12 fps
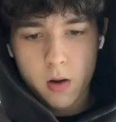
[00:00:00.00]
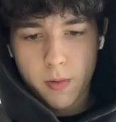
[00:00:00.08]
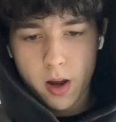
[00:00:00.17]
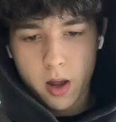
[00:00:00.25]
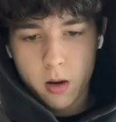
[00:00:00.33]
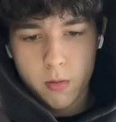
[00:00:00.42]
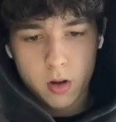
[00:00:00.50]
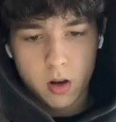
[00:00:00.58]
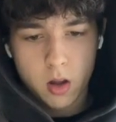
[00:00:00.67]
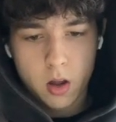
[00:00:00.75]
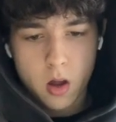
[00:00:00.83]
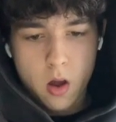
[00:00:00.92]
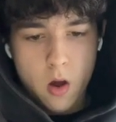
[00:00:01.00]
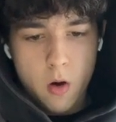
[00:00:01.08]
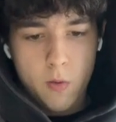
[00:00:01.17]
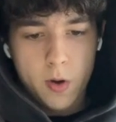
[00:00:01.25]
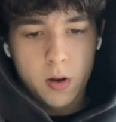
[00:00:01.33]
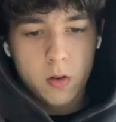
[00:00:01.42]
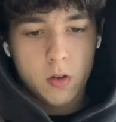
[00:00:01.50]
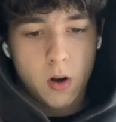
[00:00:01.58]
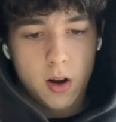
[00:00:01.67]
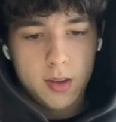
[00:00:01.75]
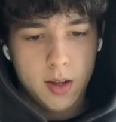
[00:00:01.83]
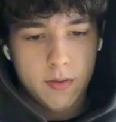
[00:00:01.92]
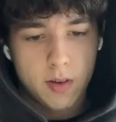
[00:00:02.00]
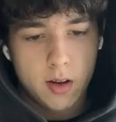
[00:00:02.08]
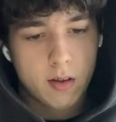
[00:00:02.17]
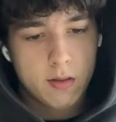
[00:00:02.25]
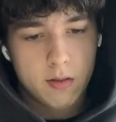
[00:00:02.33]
by anybody when you started lifting?